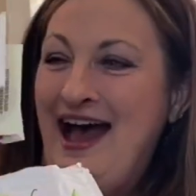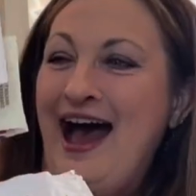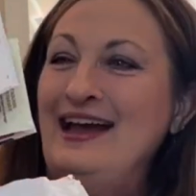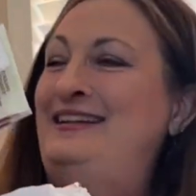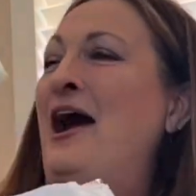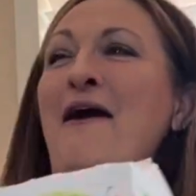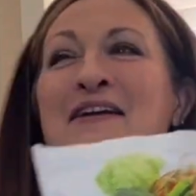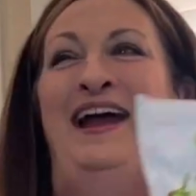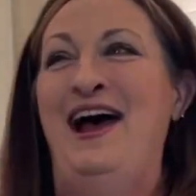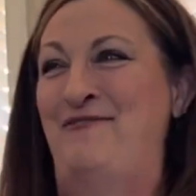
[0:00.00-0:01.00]
I don't
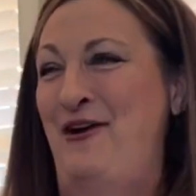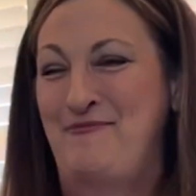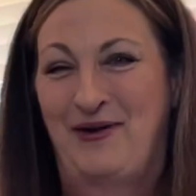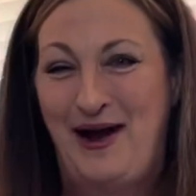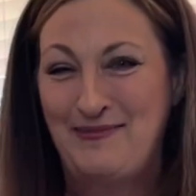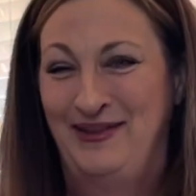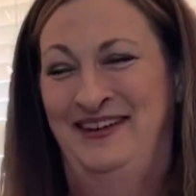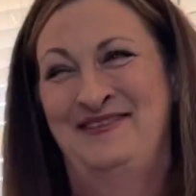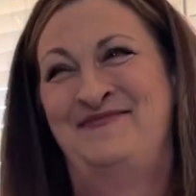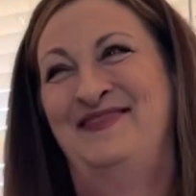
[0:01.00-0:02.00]
have a
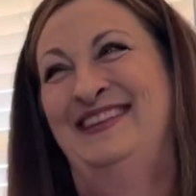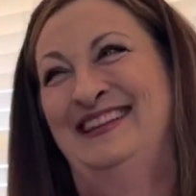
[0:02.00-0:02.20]
problem.